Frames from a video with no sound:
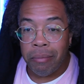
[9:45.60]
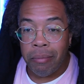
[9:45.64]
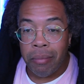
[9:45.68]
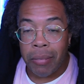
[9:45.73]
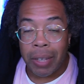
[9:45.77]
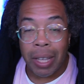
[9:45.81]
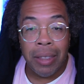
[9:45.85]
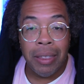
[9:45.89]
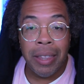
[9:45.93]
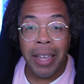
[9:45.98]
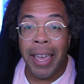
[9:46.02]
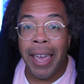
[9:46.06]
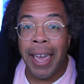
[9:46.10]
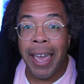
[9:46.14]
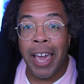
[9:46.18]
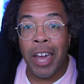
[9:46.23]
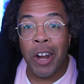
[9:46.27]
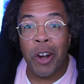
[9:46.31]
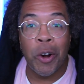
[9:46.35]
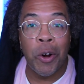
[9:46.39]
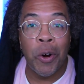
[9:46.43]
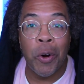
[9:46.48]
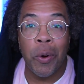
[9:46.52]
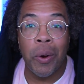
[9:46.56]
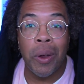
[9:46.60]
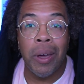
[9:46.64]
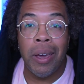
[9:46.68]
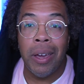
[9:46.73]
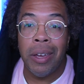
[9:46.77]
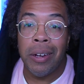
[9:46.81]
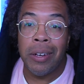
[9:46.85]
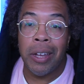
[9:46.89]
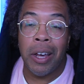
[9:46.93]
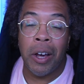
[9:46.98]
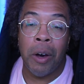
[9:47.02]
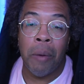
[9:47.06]
they had her
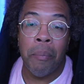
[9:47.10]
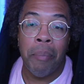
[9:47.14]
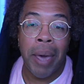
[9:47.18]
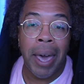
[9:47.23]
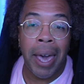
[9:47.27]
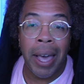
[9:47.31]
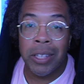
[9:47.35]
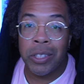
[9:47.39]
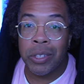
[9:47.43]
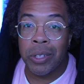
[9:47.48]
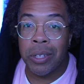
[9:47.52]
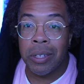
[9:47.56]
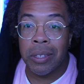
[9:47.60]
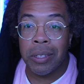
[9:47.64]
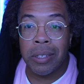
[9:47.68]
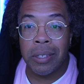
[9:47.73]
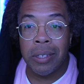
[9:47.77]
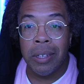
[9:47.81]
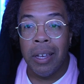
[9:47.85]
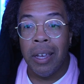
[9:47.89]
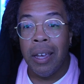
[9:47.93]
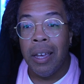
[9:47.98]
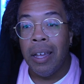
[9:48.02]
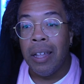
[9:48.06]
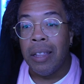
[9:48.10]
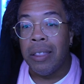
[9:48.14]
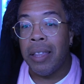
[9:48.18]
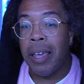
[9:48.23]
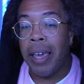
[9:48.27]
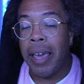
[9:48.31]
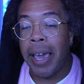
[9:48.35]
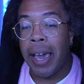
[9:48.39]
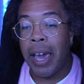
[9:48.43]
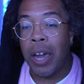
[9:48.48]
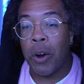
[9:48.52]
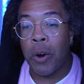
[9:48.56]
in pageants. they
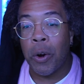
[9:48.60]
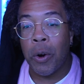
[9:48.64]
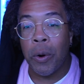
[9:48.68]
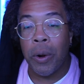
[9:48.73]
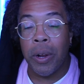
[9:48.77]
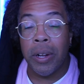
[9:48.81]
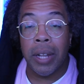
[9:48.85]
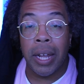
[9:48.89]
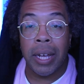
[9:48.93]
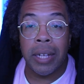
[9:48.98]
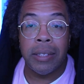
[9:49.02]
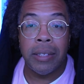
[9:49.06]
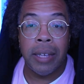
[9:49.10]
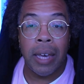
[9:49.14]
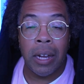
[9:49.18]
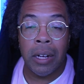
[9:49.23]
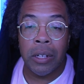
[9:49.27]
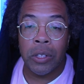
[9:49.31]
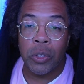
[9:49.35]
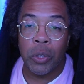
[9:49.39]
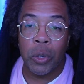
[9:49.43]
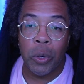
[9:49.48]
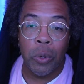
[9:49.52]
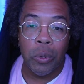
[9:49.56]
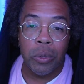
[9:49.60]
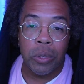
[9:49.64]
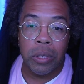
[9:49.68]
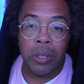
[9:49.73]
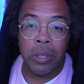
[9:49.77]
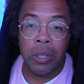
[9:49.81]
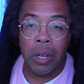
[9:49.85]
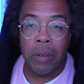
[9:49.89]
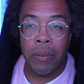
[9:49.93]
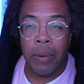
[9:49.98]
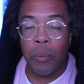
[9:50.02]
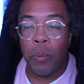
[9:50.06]
had her in like talent shows and
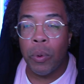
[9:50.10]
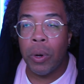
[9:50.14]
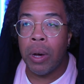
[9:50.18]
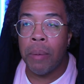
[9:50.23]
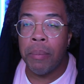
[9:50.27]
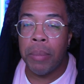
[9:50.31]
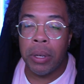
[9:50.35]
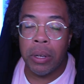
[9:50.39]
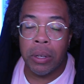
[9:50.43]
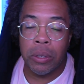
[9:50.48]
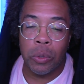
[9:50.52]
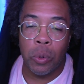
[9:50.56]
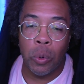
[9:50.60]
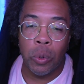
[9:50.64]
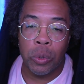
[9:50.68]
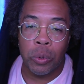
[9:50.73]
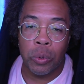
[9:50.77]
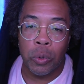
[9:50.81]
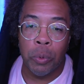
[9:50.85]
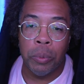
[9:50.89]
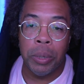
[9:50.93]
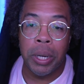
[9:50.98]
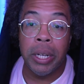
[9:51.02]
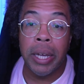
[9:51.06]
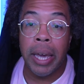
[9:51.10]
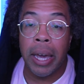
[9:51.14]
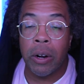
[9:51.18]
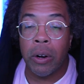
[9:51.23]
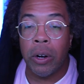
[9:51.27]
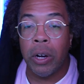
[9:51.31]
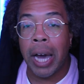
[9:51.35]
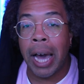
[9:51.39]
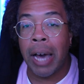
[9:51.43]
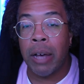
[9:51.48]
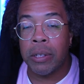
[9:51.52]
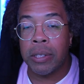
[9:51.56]
stuff. And well, I mean, it's course of school, but they had her
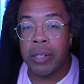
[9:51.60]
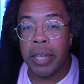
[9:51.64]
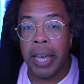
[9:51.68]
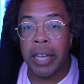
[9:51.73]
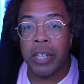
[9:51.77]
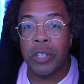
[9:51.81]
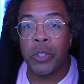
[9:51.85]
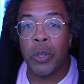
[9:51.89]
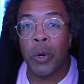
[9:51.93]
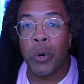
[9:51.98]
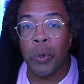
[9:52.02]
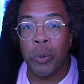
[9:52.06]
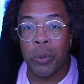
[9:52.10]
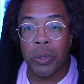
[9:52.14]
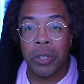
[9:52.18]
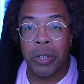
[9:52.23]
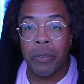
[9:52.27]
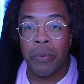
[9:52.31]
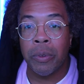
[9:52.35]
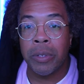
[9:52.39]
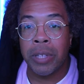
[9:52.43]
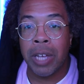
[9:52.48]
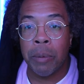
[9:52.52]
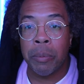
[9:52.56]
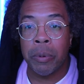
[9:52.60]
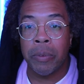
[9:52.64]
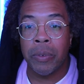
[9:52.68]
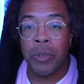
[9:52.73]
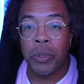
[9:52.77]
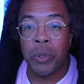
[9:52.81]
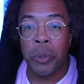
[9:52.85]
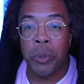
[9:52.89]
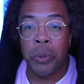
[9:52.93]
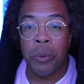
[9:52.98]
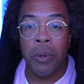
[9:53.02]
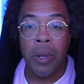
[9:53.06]
out external stuff on top of it
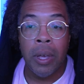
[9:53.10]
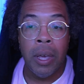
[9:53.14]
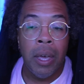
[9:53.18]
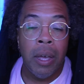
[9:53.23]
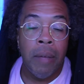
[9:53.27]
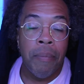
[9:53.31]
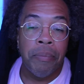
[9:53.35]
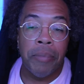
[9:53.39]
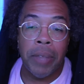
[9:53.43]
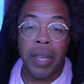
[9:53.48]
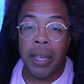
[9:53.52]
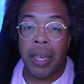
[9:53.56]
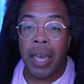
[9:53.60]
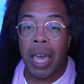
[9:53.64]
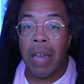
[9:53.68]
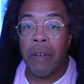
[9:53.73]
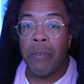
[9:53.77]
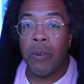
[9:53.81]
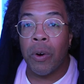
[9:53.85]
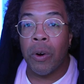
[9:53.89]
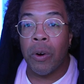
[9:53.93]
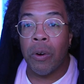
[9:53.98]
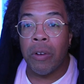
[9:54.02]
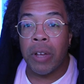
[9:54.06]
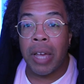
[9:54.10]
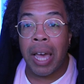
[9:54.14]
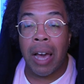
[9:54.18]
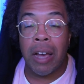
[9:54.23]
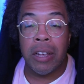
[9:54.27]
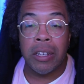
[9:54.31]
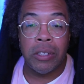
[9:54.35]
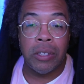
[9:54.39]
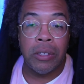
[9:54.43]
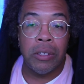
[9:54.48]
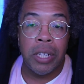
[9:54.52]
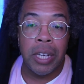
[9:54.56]
too. They gave her
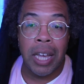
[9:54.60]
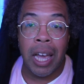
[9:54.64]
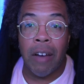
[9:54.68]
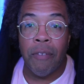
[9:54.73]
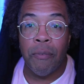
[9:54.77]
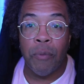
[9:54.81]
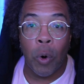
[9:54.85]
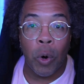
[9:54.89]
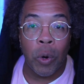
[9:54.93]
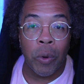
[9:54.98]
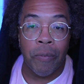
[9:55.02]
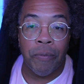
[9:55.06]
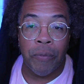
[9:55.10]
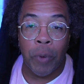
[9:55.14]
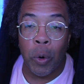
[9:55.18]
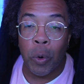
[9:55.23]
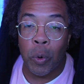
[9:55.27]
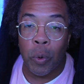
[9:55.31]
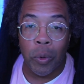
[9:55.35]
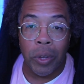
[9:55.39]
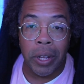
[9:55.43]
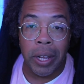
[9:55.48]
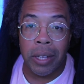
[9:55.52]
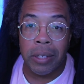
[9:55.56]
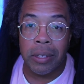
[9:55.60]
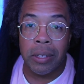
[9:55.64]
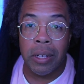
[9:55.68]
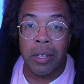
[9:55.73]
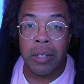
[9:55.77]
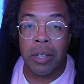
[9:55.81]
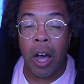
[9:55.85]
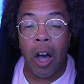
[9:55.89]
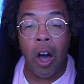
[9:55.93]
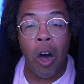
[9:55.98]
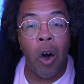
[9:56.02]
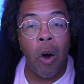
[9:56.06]
vocal lessons,
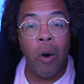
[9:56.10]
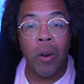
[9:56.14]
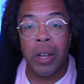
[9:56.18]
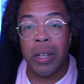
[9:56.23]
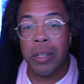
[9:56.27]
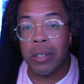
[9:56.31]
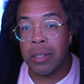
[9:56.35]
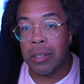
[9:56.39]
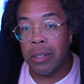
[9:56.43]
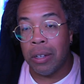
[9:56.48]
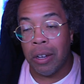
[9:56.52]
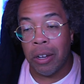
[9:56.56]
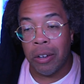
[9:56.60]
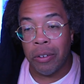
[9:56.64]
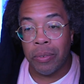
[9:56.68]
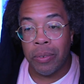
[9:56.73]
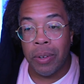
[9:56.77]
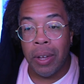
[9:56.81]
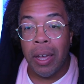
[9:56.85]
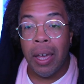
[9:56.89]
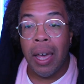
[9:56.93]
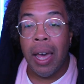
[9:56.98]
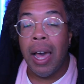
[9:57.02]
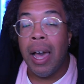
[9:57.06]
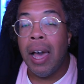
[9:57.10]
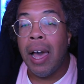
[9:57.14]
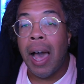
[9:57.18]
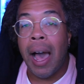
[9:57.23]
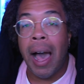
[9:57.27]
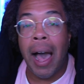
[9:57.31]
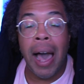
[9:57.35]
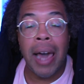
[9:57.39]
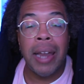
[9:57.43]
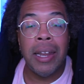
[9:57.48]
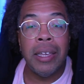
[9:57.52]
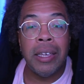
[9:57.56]
all that stuff.
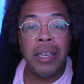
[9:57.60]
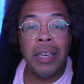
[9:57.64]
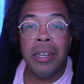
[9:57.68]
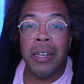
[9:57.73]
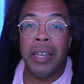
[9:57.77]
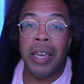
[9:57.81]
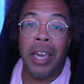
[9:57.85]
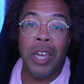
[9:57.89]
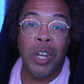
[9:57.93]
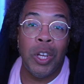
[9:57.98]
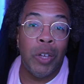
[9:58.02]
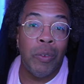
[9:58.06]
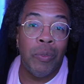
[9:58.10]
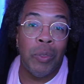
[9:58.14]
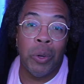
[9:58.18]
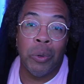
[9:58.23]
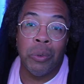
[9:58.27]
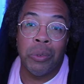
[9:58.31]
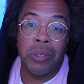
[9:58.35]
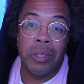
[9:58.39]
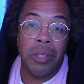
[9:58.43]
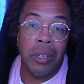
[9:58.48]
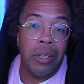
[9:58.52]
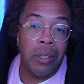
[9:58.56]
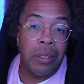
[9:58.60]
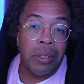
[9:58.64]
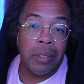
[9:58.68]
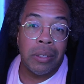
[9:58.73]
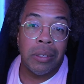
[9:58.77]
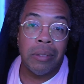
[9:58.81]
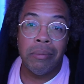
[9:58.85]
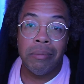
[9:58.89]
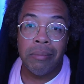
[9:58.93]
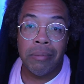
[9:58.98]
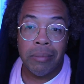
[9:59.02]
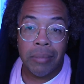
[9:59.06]
I didn't get any of those things.
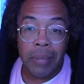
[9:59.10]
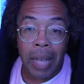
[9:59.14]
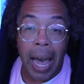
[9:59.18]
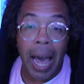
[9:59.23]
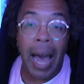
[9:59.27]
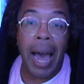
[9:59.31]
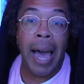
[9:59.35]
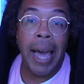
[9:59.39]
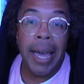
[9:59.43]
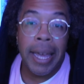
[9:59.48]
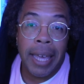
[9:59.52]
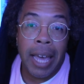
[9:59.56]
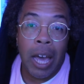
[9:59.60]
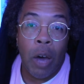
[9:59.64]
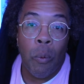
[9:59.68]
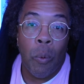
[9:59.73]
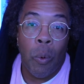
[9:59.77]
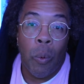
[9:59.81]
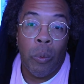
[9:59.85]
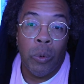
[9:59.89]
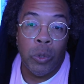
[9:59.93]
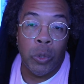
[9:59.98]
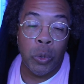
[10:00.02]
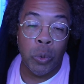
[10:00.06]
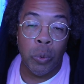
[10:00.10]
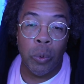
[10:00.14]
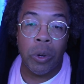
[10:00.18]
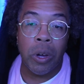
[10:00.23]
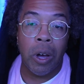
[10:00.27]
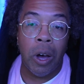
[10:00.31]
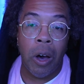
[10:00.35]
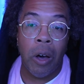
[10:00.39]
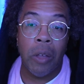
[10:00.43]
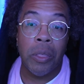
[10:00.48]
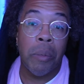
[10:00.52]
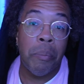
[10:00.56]
I got what you would
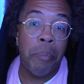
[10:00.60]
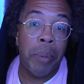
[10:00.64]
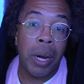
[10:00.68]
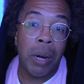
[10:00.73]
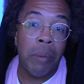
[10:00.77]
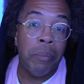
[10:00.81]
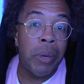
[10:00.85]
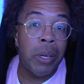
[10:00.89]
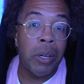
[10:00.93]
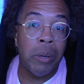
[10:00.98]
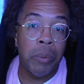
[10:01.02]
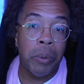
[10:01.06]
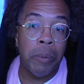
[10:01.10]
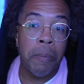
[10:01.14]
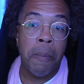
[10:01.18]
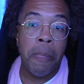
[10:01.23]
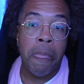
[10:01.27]
call the bare minimum.